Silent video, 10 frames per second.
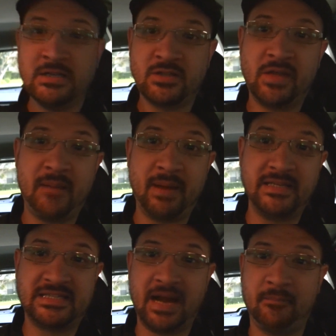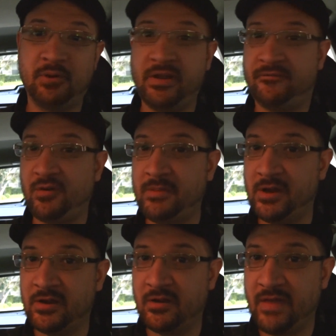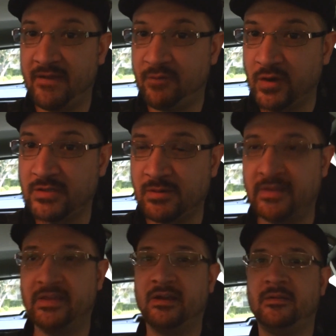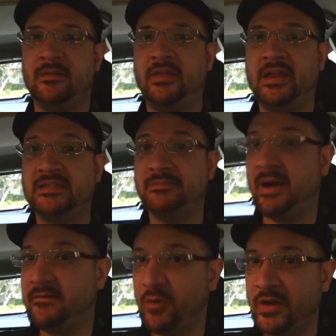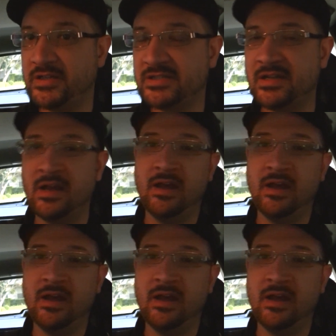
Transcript: So that might sound pretty familiar, that voice right there. That is my voice.